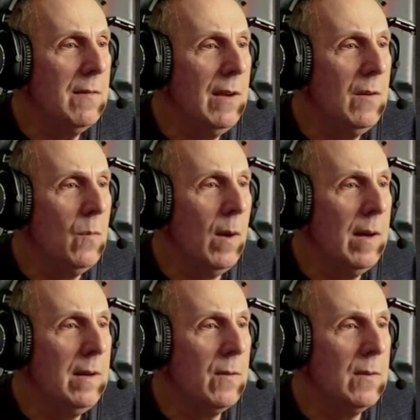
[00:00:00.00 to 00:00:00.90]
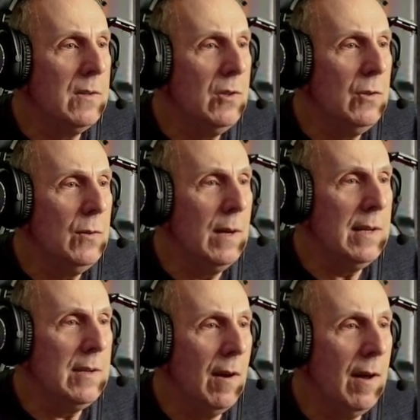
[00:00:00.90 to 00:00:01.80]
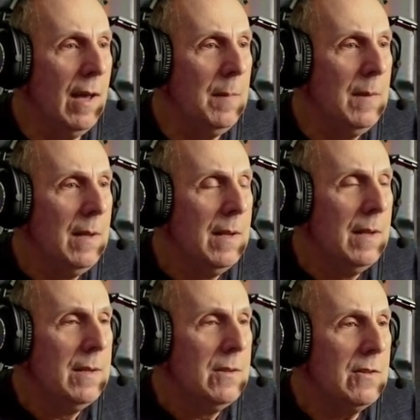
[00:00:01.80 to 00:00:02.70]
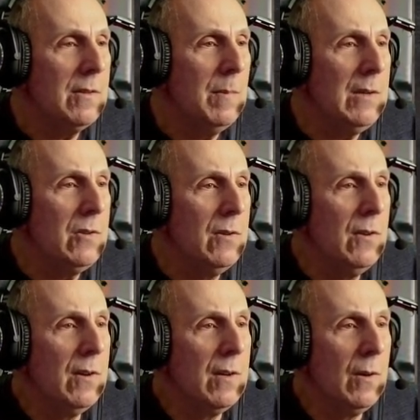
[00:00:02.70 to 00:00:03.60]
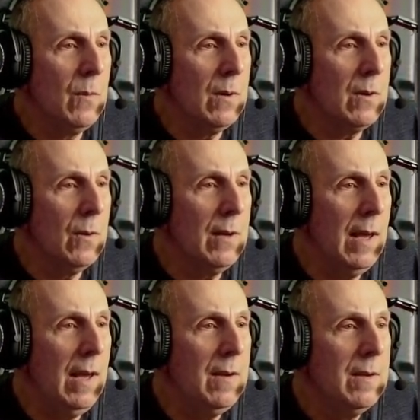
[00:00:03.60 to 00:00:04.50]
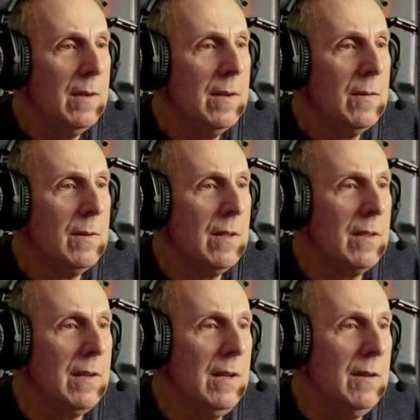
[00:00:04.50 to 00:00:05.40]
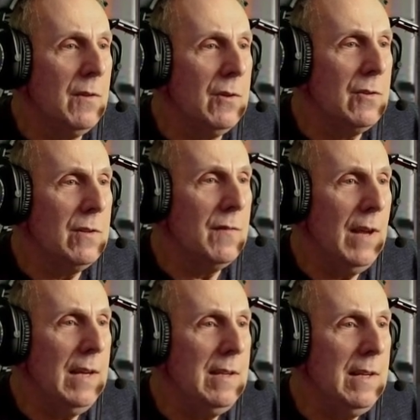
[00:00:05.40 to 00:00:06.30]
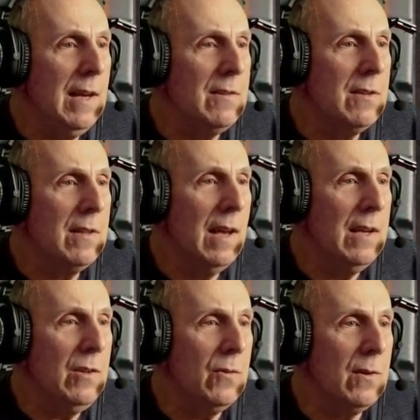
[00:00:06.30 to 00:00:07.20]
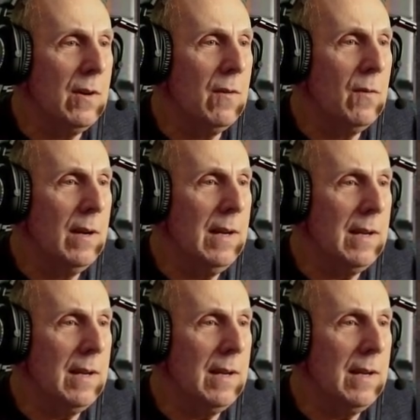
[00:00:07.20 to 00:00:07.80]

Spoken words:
1 or 2 at a time, just to make sure they're going to work okay with the version of ATS that you are running.